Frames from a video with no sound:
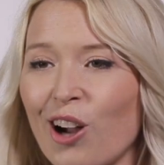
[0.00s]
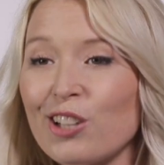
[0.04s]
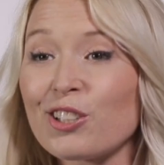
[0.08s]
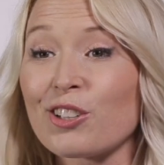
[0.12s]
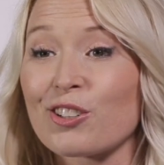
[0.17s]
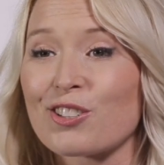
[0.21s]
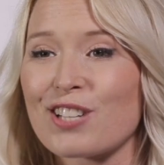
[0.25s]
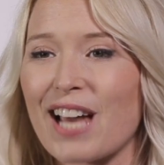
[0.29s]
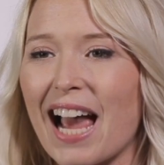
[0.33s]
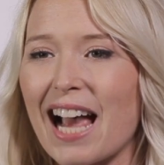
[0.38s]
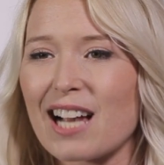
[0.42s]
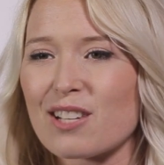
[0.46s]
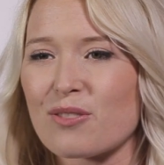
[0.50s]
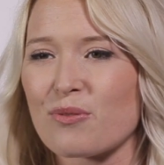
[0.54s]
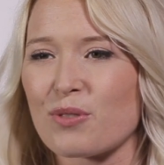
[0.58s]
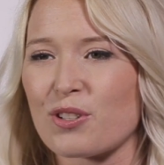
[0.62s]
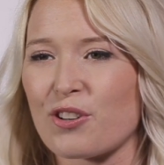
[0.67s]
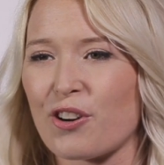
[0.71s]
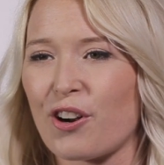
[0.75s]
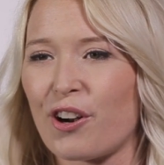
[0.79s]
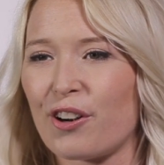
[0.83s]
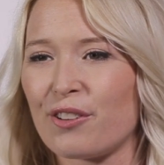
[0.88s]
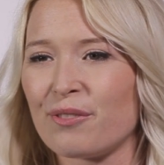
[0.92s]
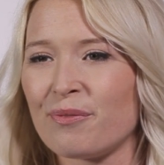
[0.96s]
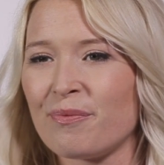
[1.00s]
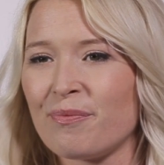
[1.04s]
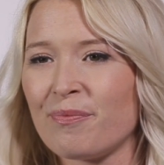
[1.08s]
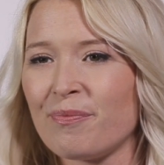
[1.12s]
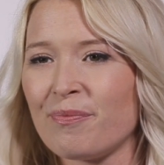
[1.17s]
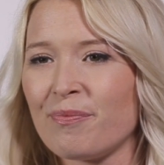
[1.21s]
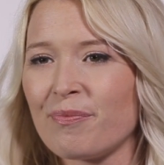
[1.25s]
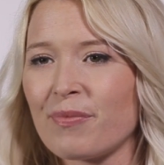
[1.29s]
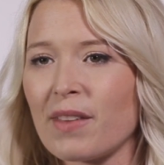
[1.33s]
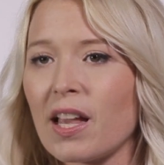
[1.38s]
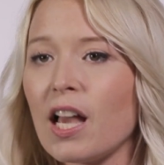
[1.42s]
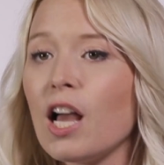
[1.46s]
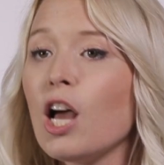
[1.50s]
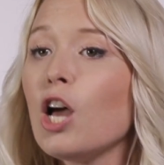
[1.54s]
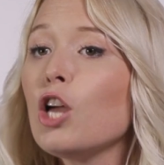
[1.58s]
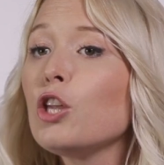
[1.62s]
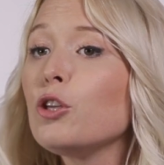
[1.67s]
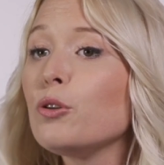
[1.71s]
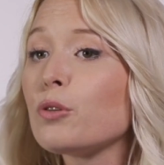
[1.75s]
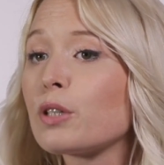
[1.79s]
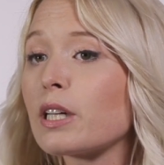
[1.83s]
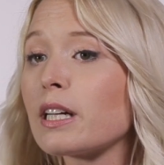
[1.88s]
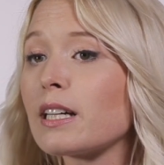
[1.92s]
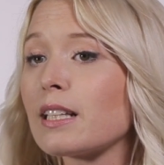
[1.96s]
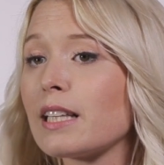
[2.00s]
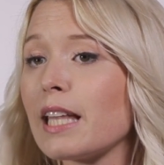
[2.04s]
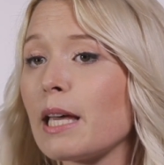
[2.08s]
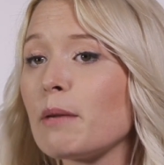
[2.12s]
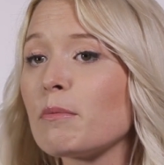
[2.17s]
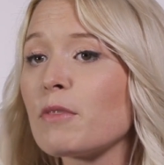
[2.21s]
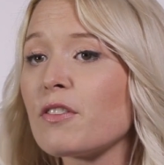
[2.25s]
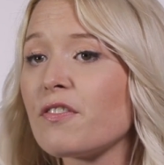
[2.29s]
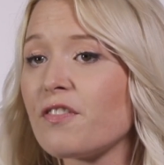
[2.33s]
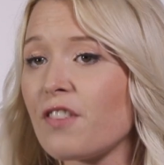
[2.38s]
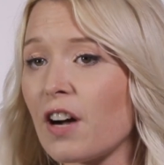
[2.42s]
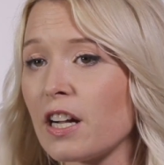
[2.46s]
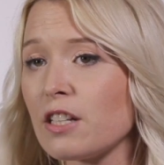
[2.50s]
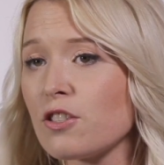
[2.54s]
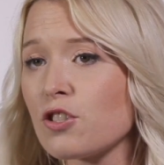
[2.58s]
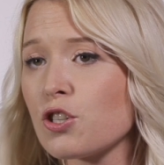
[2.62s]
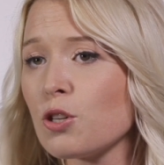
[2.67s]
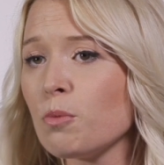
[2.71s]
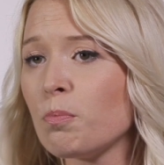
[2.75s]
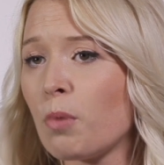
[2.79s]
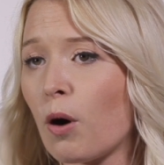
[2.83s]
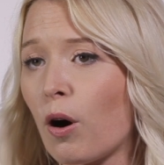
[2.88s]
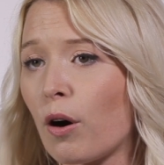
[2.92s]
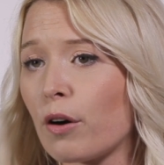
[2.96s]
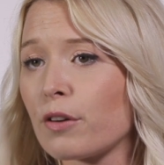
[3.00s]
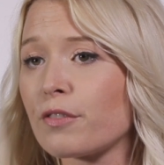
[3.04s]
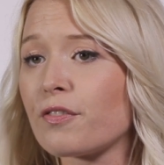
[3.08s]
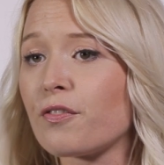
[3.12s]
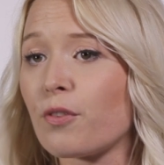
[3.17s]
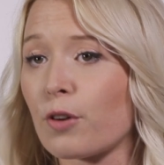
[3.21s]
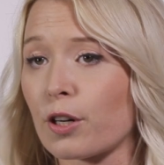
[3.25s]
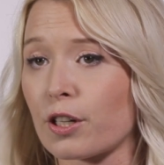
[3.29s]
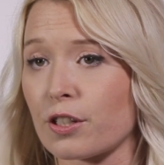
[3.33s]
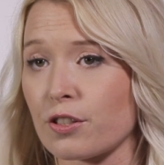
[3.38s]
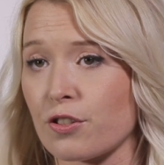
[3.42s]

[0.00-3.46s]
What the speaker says: on your tax return. You can claim the funds you borrowed for